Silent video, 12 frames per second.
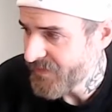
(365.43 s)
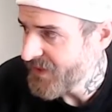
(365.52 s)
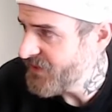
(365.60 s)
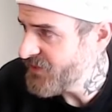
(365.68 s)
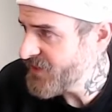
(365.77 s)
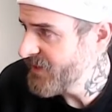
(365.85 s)

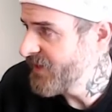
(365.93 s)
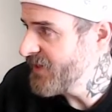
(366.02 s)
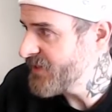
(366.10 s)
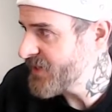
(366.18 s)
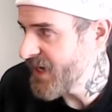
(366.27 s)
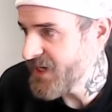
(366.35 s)
They're just
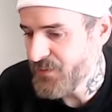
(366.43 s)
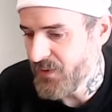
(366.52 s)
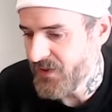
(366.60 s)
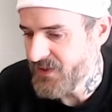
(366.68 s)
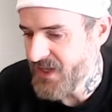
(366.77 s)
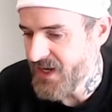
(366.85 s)
little
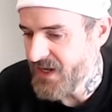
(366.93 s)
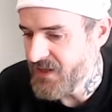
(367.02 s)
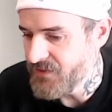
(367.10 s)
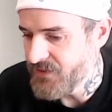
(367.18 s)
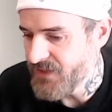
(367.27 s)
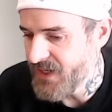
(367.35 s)
sketchbooks that I
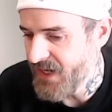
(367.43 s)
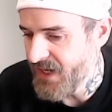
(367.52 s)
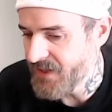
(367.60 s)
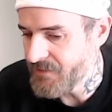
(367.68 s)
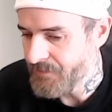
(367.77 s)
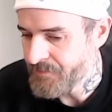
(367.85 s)
use,
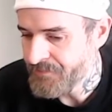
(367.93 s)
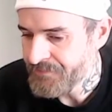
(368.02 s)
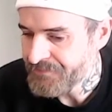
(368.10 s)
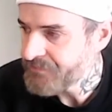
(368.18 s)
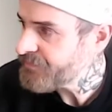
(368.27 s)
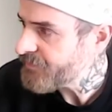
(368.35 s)
and
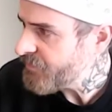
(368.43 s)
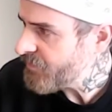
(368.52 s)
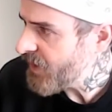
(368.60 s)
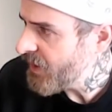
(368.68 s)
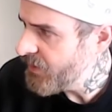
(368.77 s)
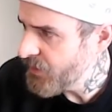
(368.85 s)

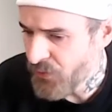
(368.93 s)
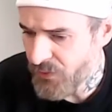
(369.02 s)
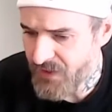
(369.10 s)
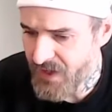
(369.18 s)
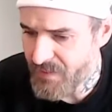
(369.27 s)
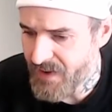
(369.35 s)
the cool
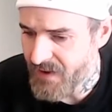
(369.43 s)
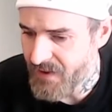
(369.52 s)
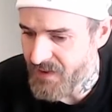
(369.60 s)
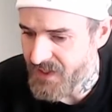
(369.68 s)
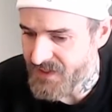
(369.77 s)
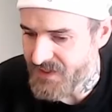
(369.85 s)
thing about
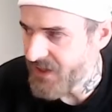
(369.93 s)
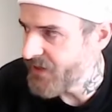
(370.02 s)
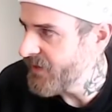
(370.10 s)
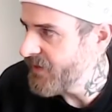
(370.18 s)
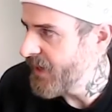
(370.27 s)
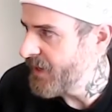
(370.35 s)
them is
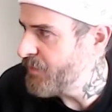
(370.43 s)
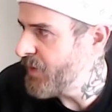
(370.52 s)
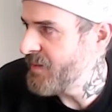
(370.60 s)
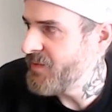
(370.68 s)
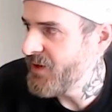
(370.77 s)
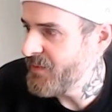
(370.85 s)

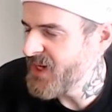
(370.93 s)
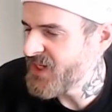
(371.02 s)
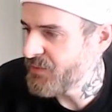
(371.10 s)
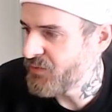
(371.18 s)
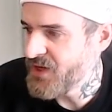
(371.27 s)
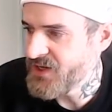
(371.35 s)
I put a
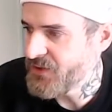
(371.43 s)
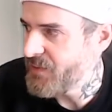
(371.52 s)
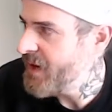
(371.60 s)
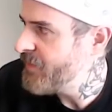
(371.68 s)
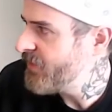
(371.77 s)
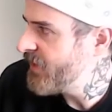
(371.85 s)
piece of printer
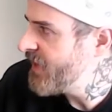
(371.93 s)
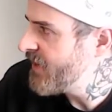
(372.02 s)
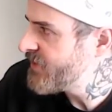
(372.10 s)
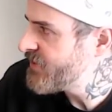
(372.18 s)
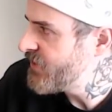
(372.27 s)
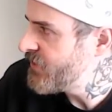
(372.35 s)
paper in
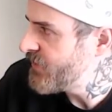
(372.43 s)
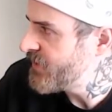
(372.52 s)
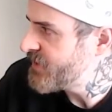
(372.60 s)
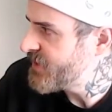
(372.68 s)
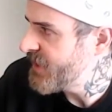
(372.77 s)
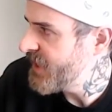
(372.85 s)
here so you
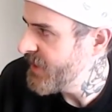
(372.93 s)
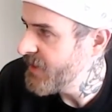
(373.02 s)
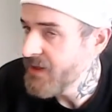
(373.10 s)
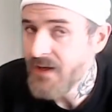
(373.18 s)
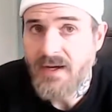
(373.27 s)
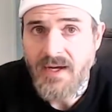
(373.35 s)
could see,
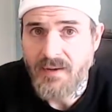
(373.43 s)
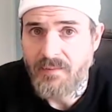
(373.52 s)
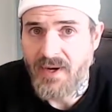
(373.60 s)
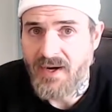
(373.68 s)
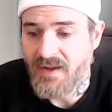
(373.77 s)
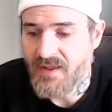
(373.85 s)

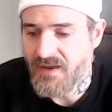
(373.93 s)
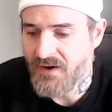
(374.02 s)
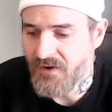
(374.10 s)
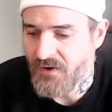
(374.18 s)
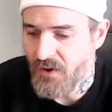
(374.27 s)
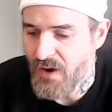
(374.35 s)
but
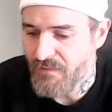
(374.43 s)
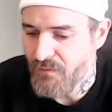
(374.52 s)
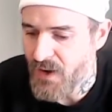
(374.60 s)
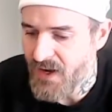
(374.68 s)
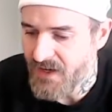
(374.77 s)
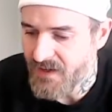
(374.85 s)
they're
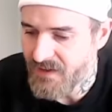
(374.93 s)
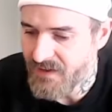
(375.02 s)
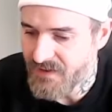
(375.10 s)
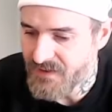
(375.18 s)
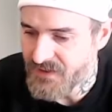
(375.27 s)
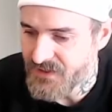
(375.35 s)
off-white.
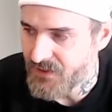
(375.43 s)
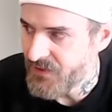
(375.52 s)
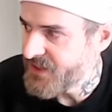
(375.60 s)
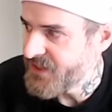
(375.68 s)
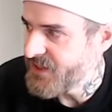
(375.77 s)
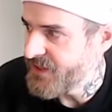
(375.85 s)
So
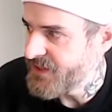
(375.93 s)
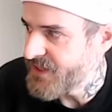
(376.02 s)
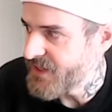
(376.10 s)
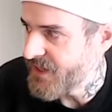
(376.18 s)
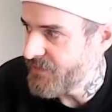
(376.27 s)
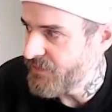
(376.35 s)
this
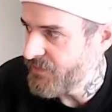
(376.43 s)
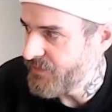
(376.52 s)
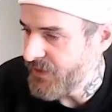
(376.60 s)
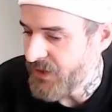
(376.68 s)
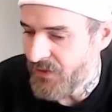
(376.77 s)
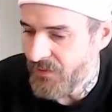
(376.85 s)
isn't,
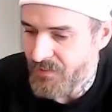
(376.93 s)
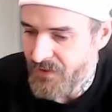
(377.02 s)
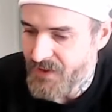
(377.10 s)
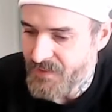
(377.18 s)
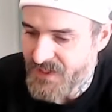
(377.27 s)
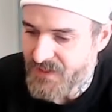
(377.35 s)

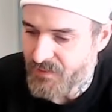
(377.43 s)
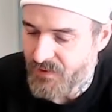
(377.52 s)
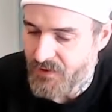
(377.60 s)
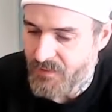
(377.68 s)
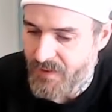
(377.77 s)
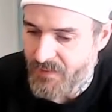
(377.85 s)
piece of
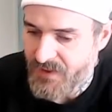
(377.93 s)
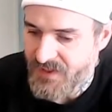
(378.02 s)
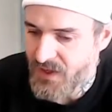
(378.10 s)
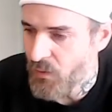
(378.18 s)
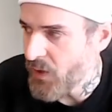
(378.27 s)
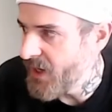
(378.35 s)
printer paper. You can
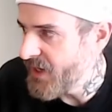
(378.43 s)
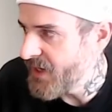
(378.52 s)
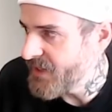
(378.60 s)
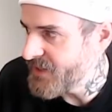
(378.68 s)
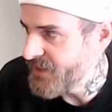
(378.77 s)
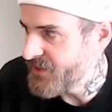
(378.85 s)
see how white it
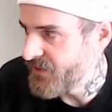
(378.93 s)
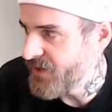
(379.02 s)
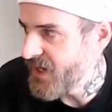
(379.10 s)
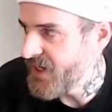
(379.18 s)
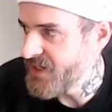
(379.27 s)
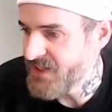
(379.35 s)
is. These are
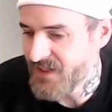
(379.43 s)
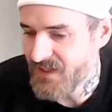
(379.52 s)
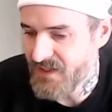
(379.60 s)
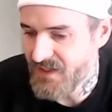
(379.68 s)
nice